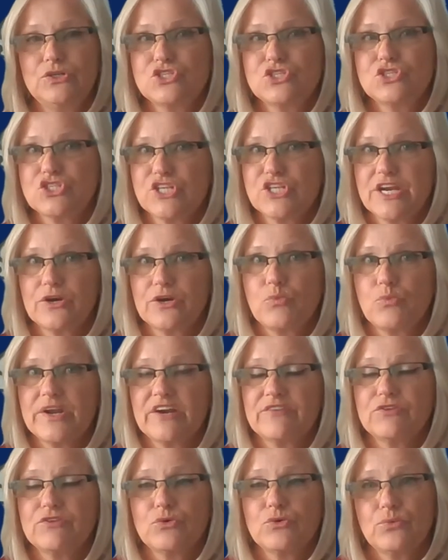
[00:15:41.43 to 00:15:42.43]
share
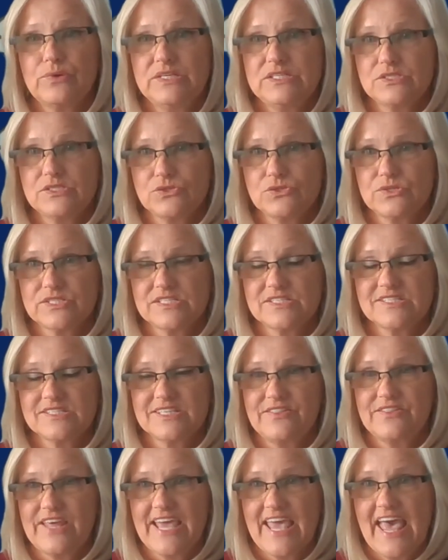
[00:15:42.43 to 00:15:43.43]
whatever resources
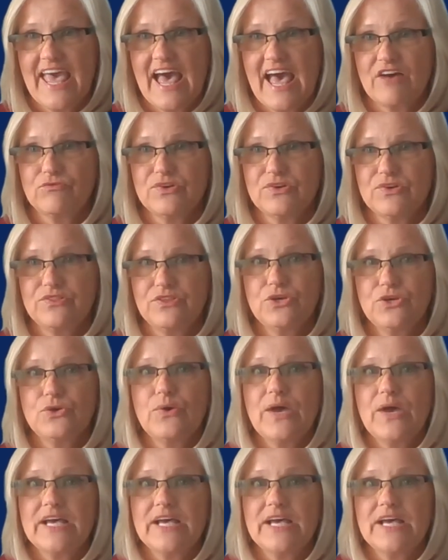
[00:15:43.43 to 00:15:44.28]
that they have with you,